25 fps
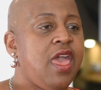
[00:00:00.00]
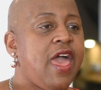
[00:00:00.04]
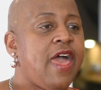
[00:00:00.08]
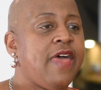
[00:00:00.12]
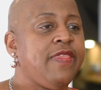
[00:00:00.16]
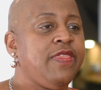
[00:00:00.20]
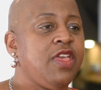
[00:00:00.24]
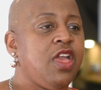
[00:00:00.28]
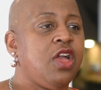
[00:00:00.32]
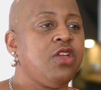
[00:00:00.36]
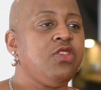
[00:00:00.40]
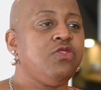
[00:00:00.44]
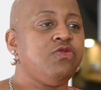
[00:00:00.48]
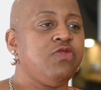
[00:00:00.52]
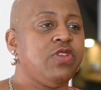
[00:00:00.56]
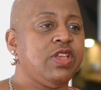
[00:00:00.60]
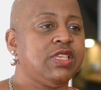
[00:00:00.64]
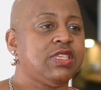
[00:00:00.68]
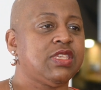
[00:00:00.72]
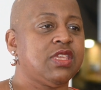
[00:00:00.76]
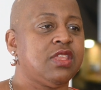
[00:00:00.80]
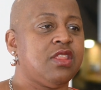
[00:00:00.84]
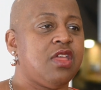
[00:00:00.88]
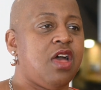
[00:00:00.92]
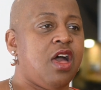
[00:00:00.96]
And the only
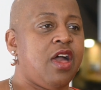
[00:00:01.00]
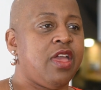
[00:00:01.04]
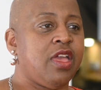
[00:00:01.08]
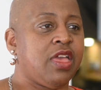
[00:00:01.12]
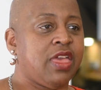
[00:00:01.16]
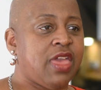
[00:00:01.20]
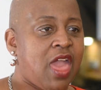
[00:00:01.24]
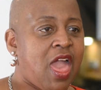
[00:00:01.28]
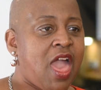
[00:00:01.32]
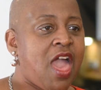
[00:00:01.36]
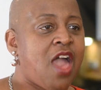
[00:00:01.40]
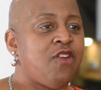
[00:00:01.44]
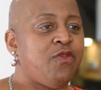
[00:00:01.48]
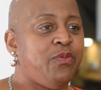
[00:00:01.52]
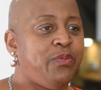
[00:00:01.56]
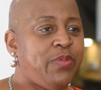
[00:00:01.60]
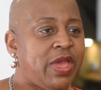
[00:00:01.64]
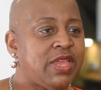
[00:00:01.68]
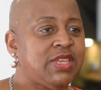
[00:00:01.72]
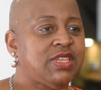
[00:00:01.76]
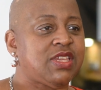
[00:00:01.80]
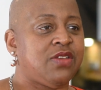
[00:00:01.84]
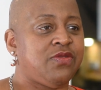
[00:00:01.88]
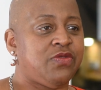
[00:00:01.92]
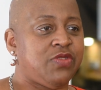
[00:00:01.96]
reason I get out of
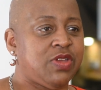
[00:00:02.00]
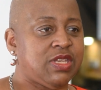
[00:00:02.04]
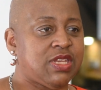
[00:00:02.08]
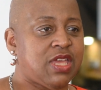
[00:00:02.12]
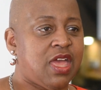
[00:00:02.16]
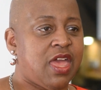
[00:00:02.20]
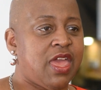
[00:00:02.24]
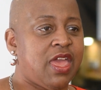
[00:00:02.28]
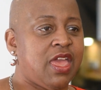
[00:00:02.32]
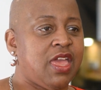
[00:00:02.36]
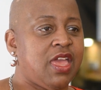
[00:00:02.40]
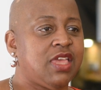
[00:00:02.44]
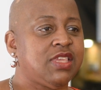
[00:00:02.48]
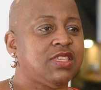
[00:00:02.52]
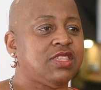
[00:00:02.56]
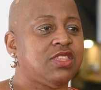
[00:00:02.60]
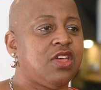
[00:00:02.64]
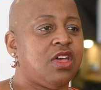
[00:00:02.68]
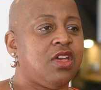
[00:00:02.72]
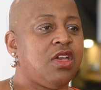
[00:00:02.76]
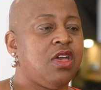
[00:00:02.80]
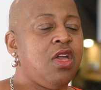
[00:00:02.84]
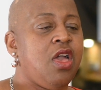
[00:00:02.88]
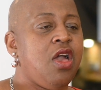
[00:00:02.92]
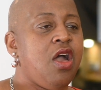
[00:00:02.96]
bed every day is
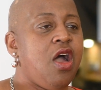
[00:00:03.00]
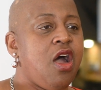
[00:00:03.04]
that